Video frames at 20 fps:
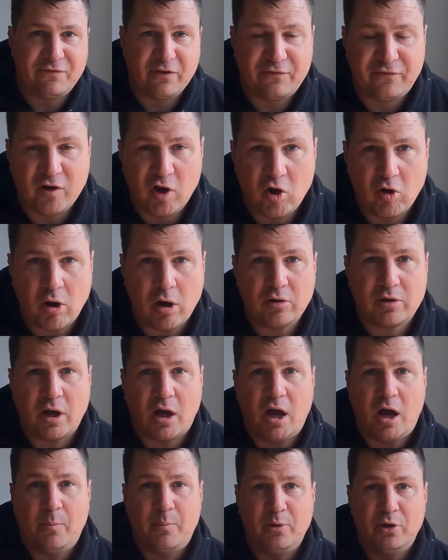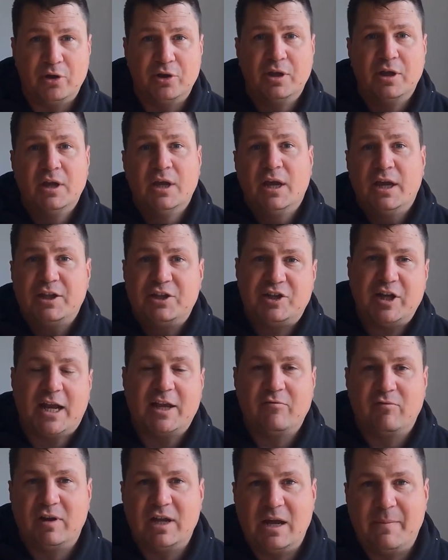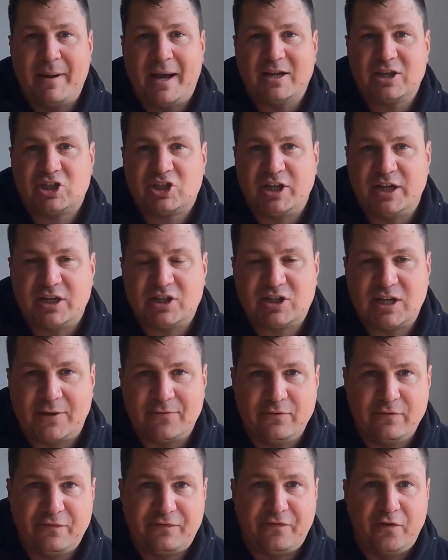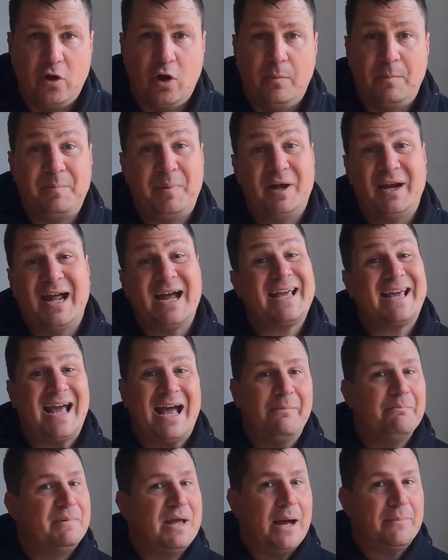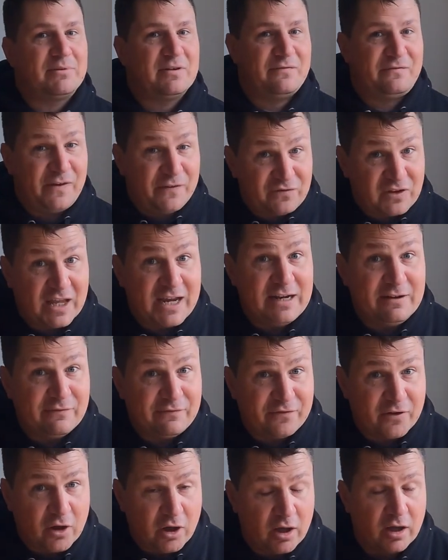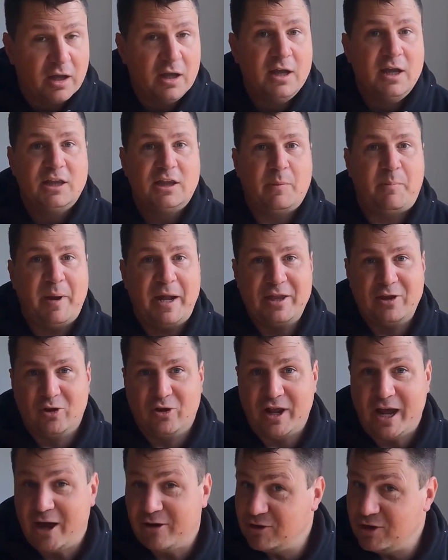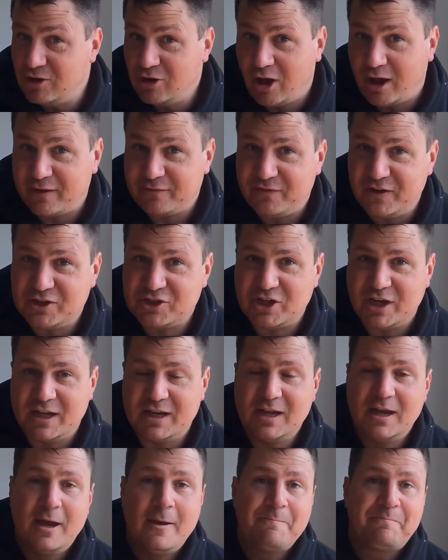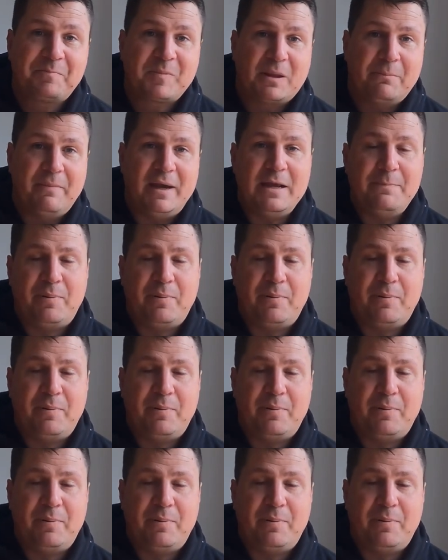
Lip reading: of fluorocarbon, generally about 6, 7 foot, but that can be up to 15 foot, depending on how you like fishing. Me